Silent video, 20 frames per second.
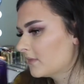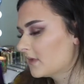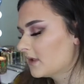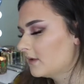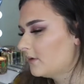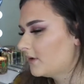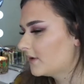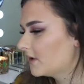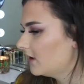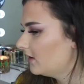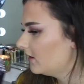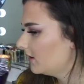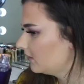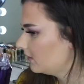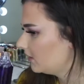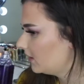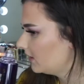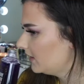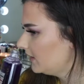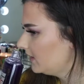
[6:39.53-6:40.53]
It smells kind of
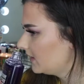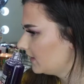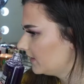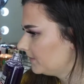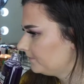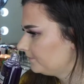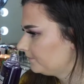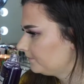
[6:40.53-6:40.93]
like lollies.